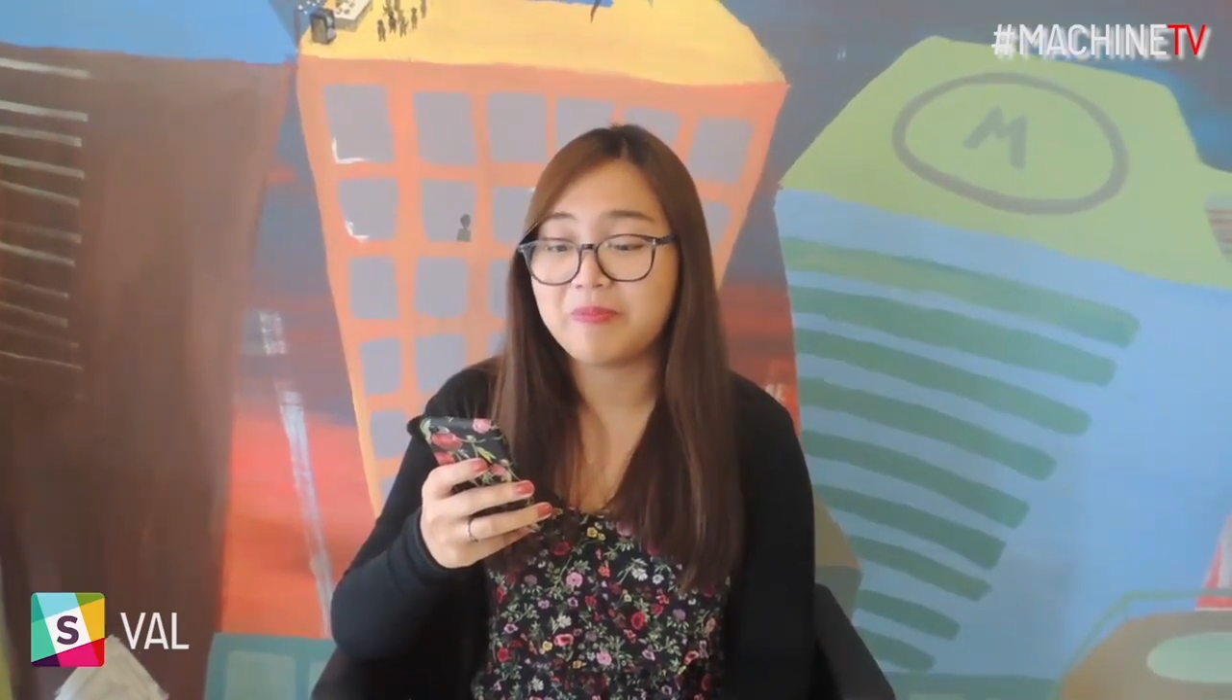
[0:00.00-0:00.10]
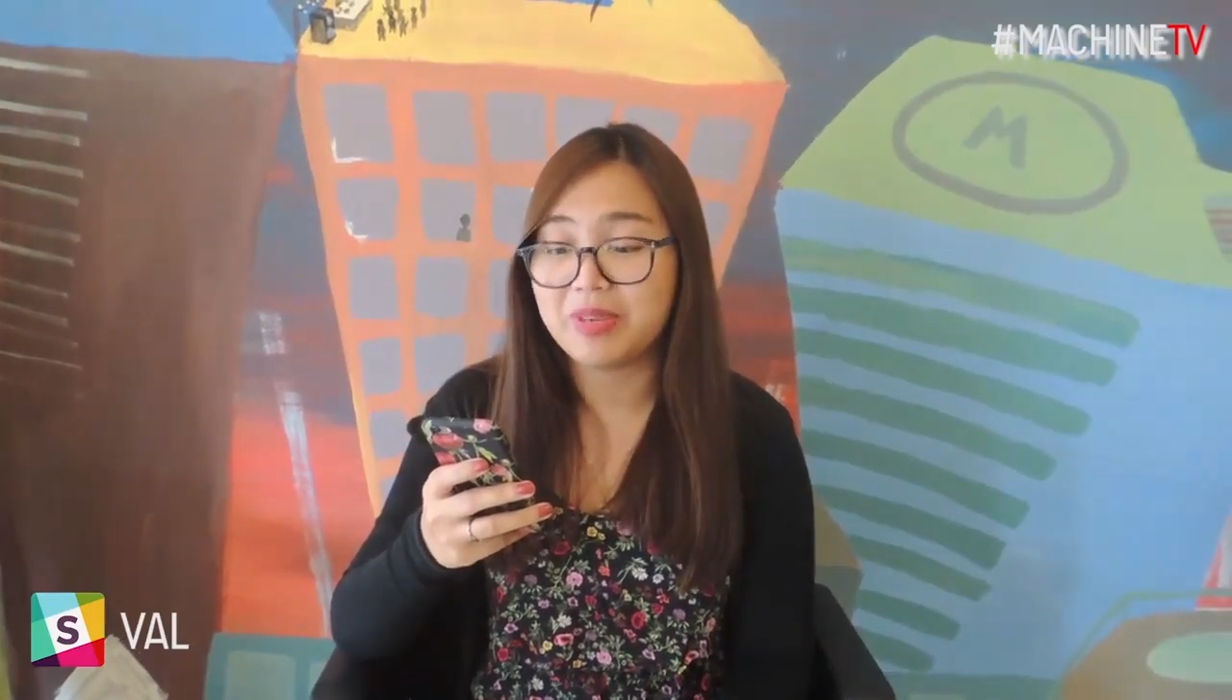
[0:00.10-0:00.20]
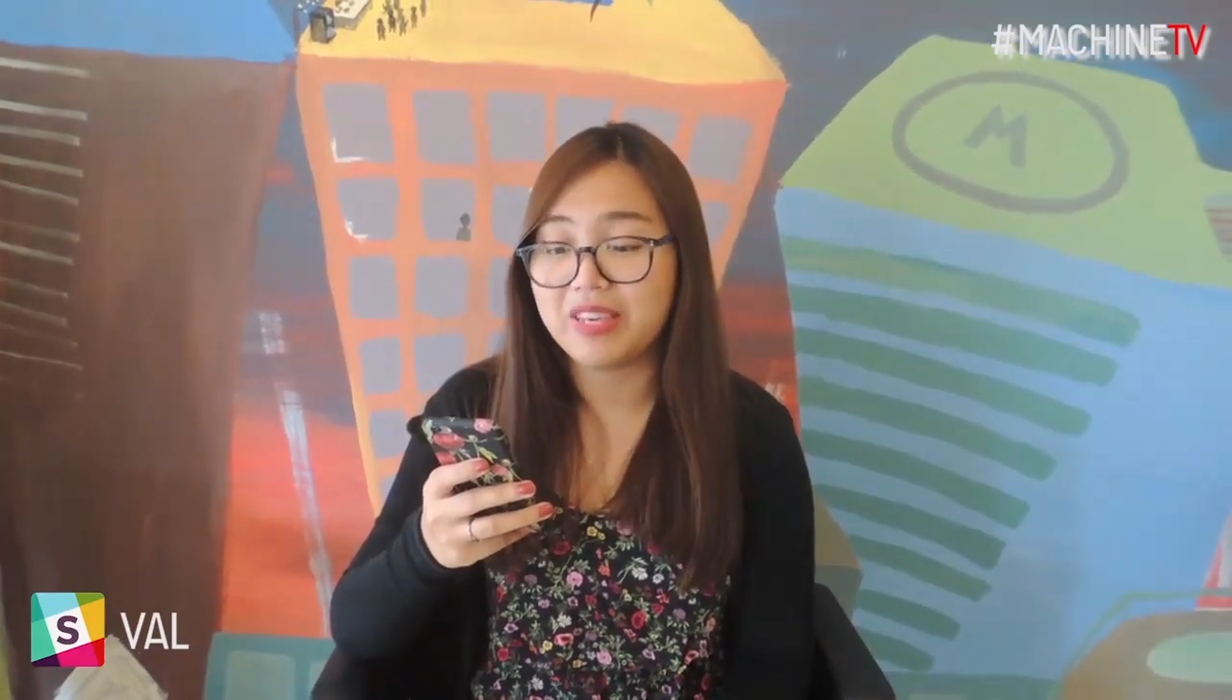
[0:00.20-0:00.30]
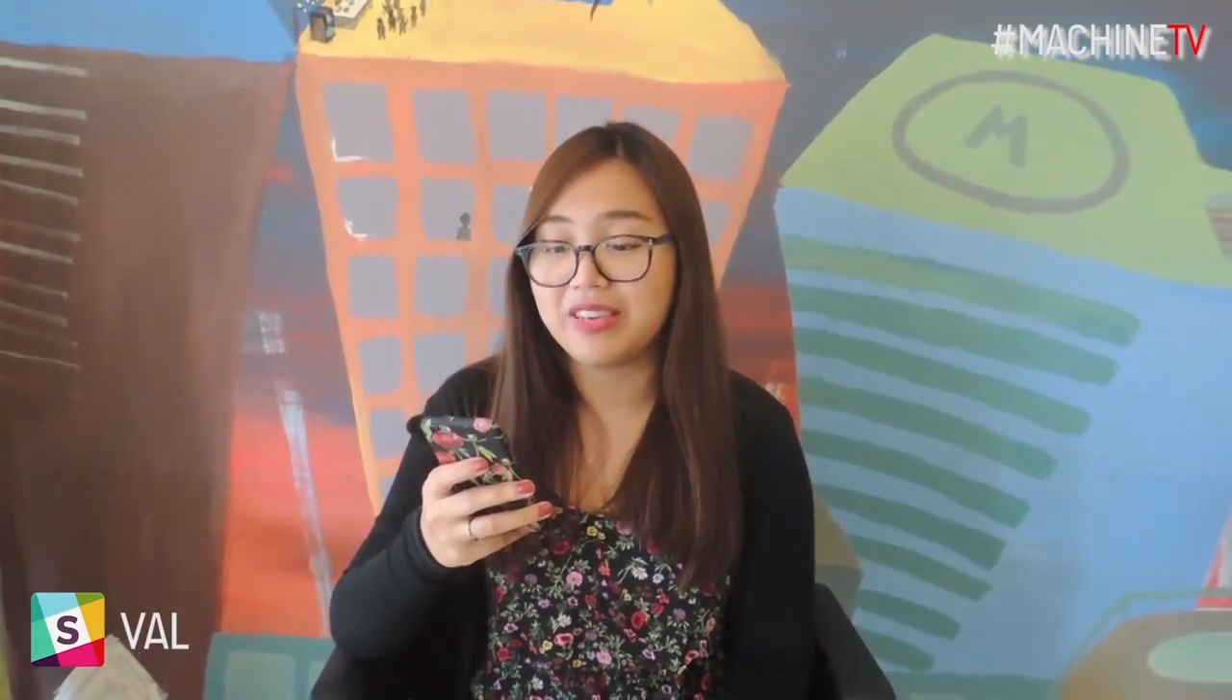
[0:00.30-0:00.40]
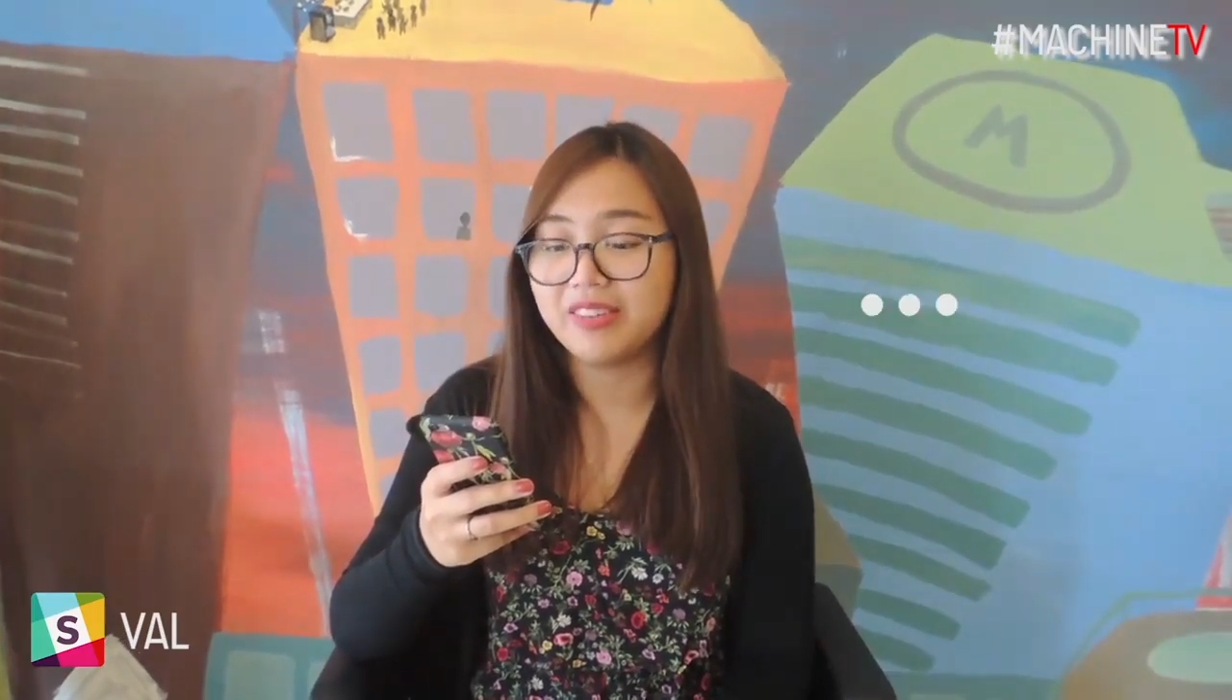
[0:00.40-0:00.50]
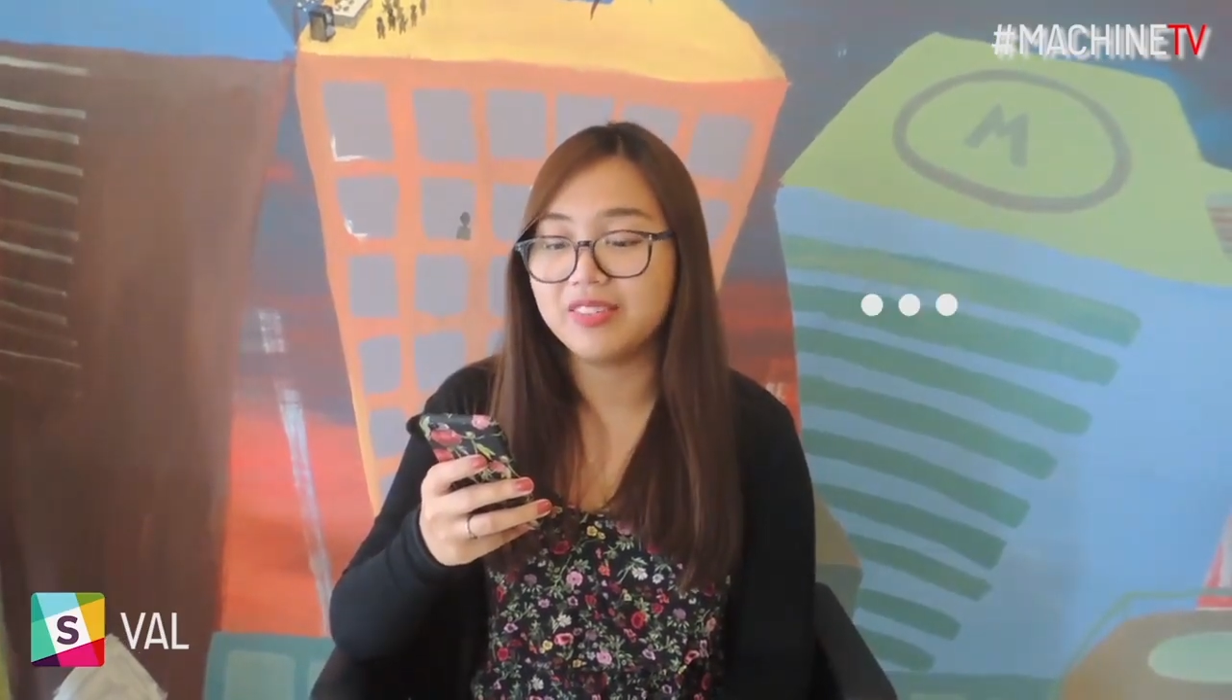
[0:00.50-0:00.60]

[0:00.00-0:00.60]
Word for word: Me.